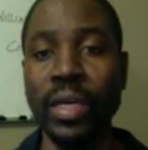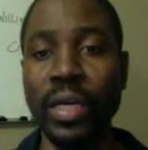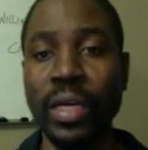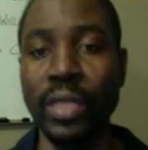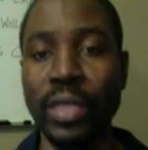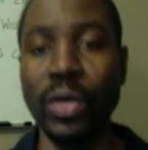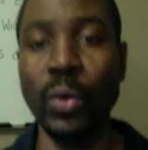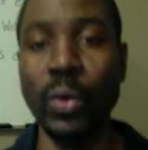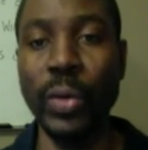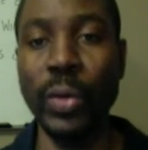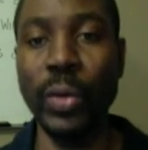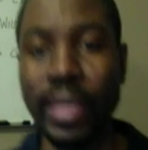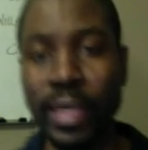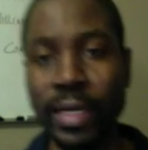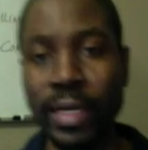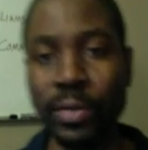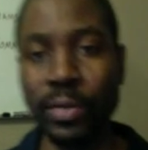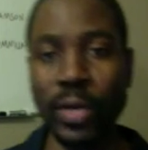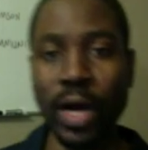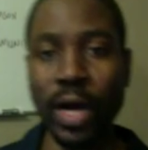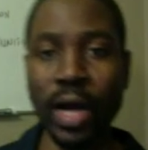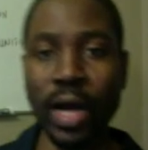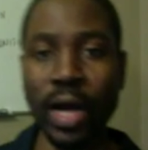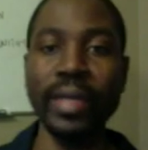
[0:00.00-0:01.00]

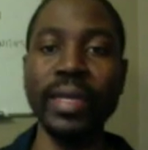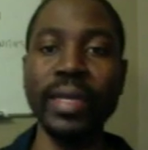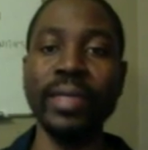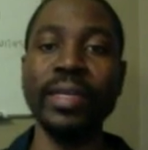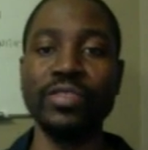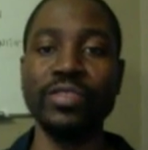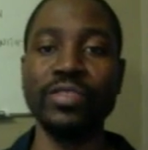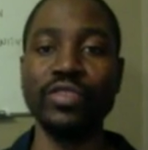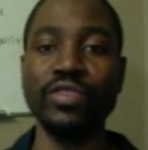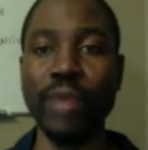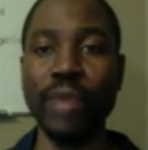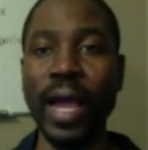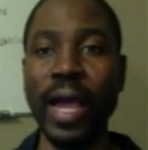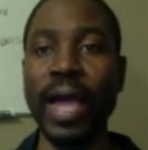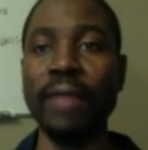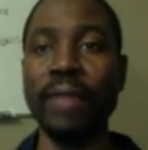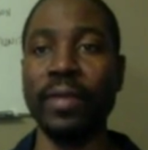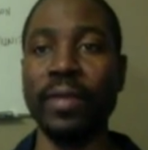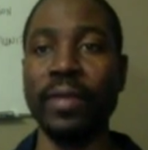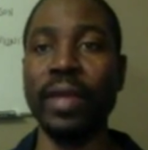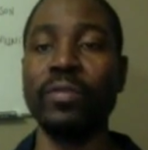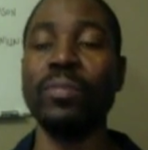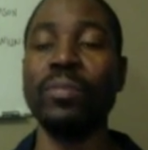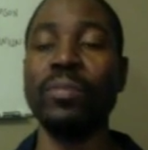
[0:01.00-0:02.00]
We all need this
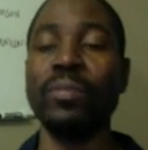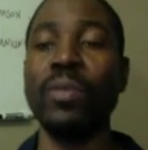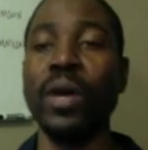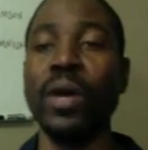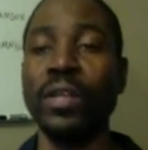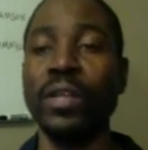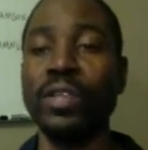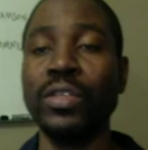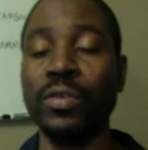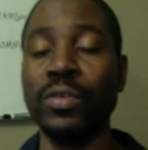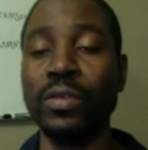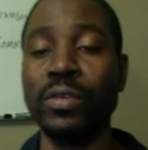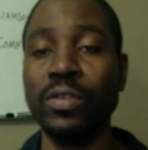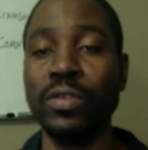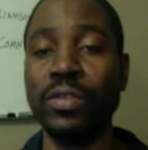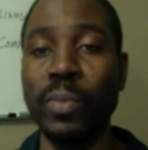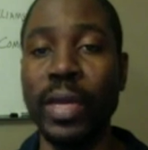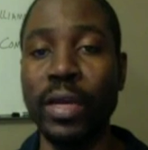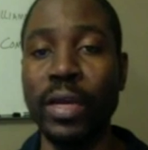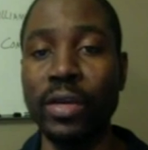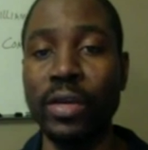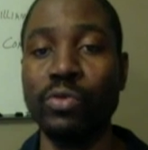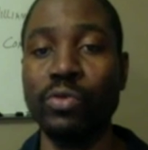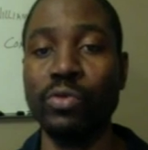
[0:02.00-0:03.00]
drive every morning
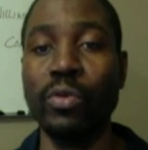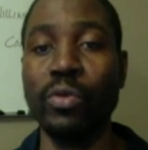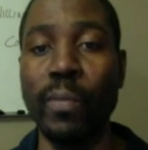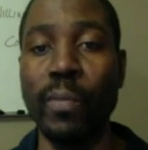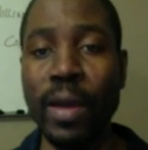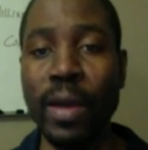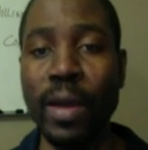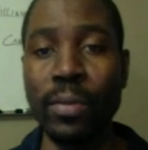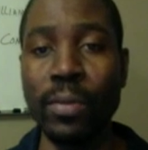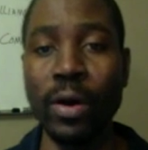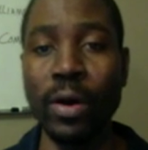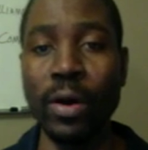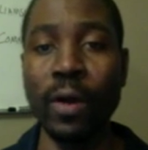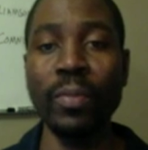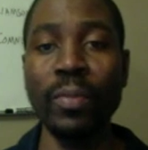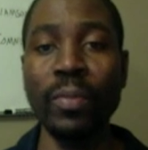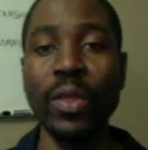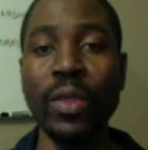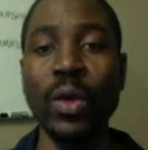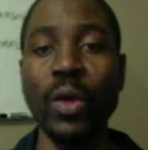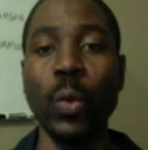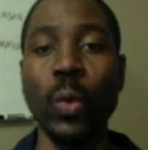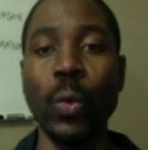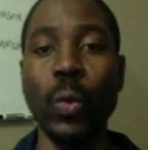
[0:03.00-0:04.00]
to make us remember
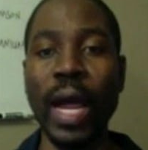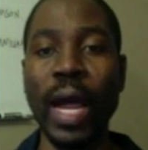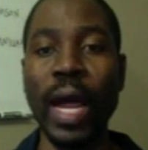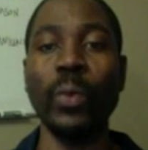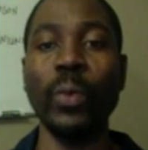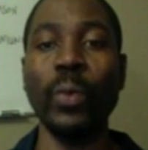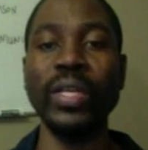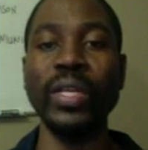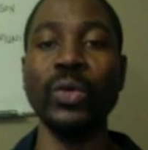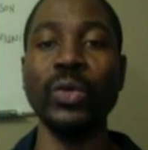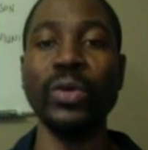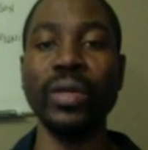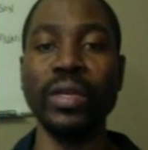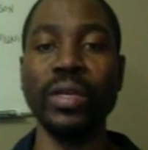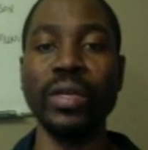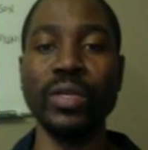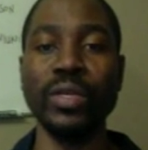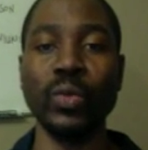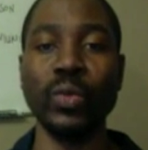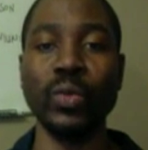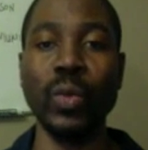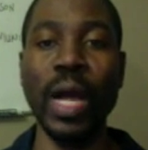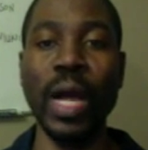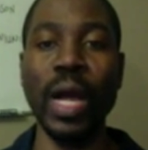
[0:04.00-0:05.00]
why we're doing
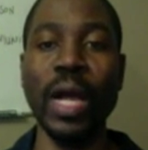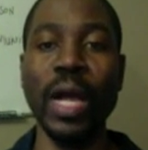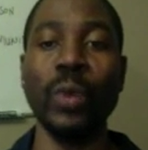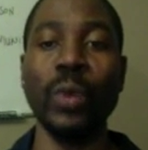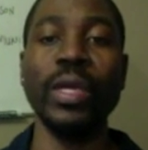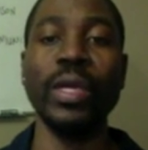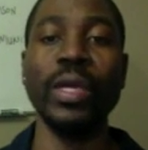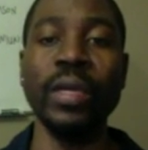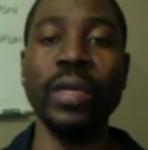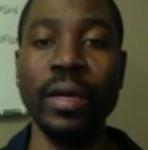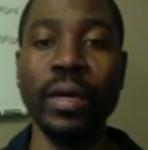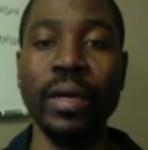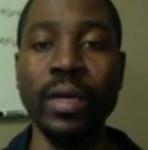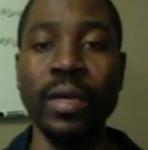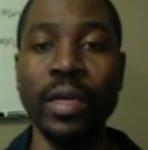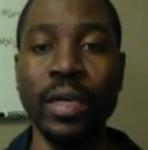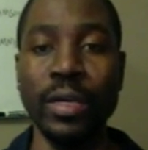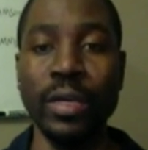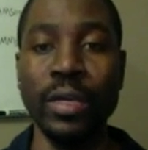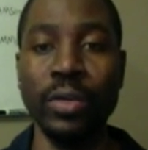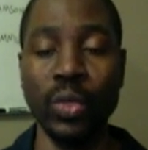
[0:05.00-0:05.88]
this, why we're here.